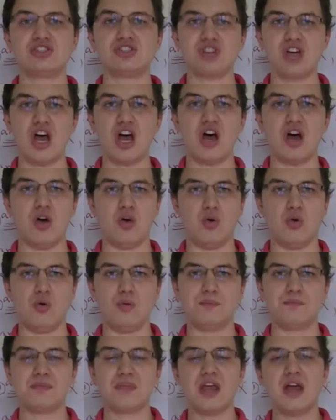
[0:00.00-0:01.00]

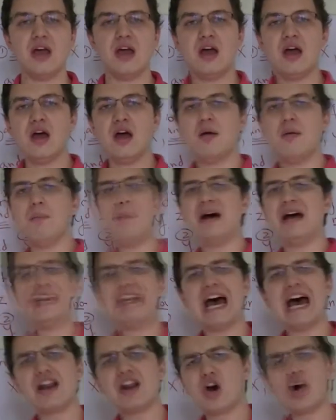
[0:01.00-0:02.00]
so. But
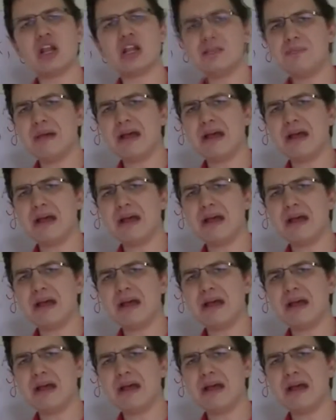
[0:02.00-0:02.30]
not all